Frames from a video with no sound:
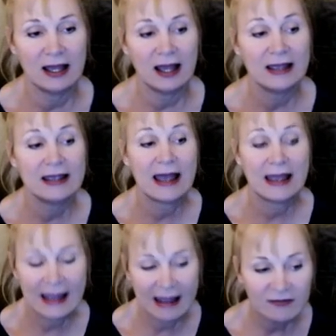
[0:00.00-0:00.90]
I
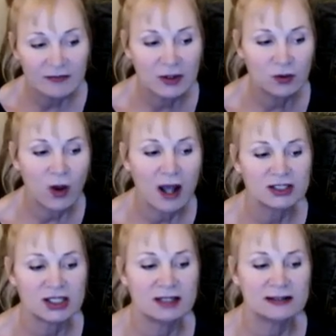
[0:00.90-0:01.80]
have been
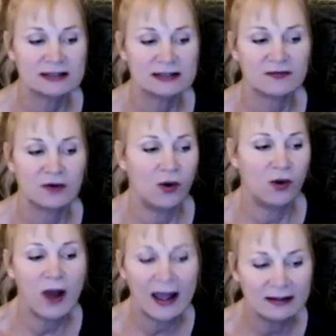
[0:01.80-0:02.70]
watching this for a
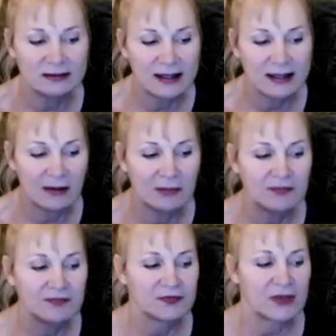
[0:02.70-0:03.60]
while now.
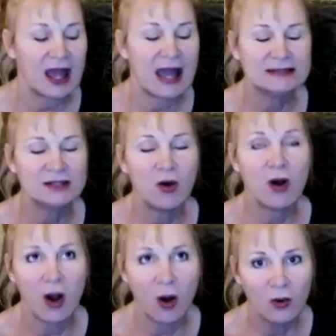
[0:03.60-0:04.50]
I don't
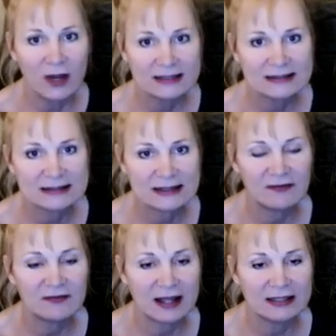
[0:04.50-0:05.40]
always
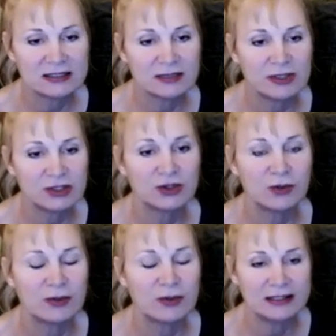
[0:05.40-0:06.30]
find it to be true,
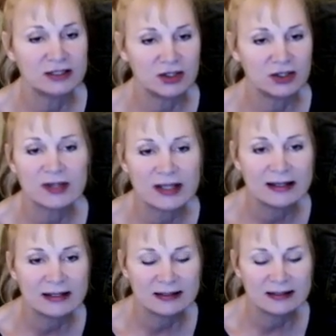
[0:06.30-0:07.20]
but I do
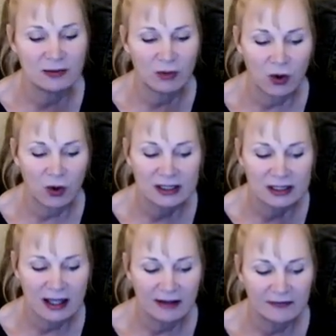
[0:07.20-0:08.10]
think it's important
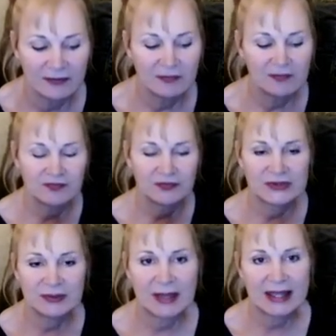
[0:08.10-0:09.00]
enough
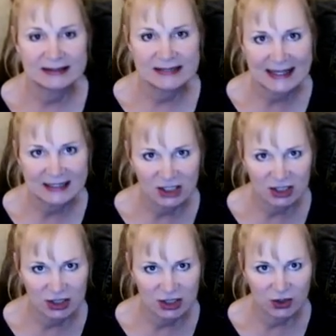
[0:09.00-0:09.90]
to pay
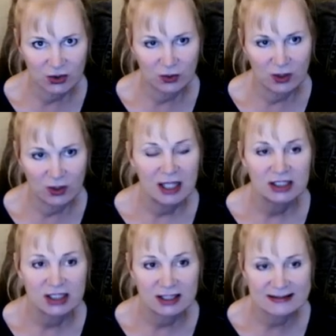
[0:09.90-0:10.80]
attention to
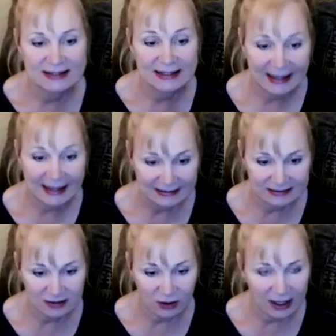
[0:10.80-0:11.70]
just in
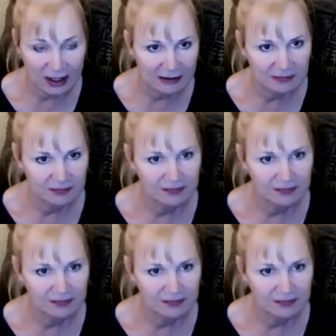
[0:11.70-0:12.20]
case, okay?